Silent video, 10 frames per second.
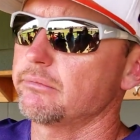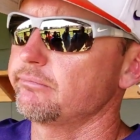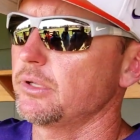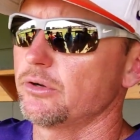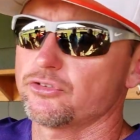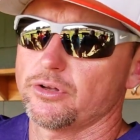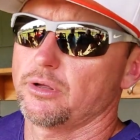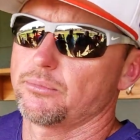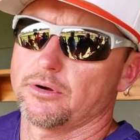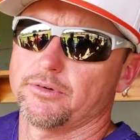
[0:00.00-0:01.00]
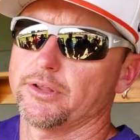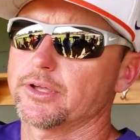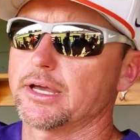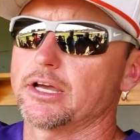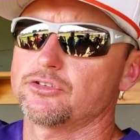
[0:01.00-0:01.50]
And you know, there's a number of other
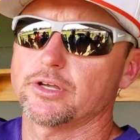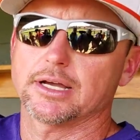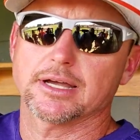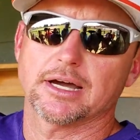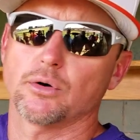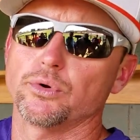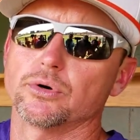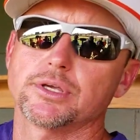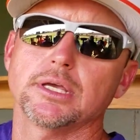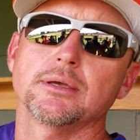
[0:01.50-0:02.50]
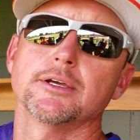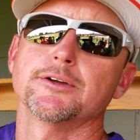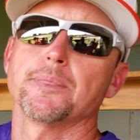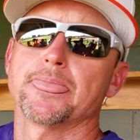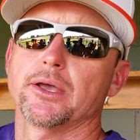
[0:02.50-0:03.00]
guys. You got Kyle Wilkie,
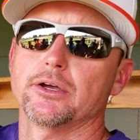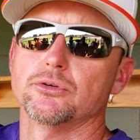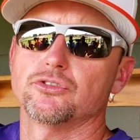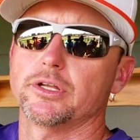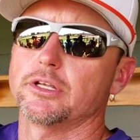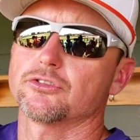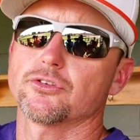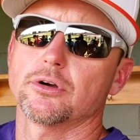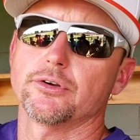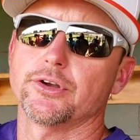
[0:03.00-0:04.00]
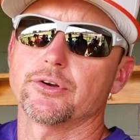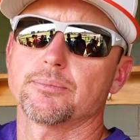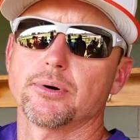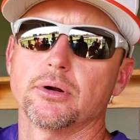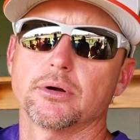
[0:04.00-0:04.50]
uh, who's in his third year in the
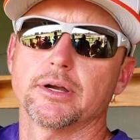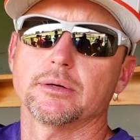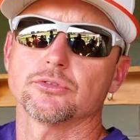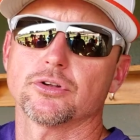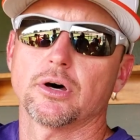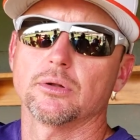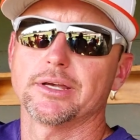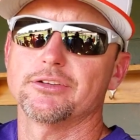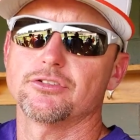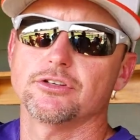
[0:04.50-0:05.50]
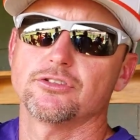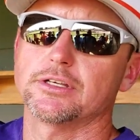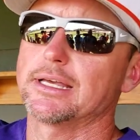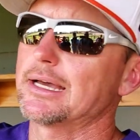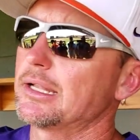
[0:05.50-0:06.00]
program, was an All
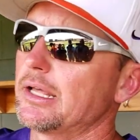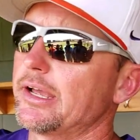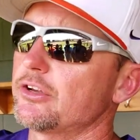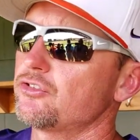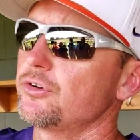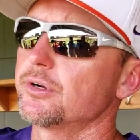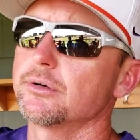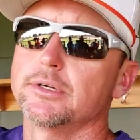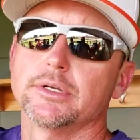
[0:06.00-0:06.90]
ACC guy last year.